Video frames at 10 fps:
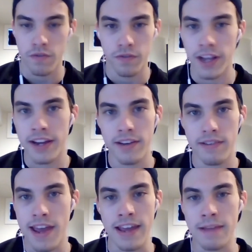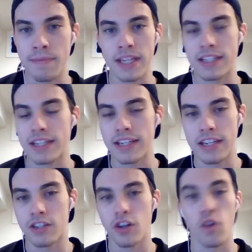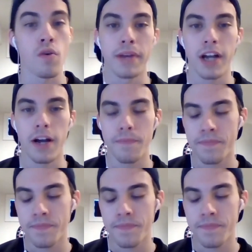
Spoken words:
flight A, B, C, D, start warming up.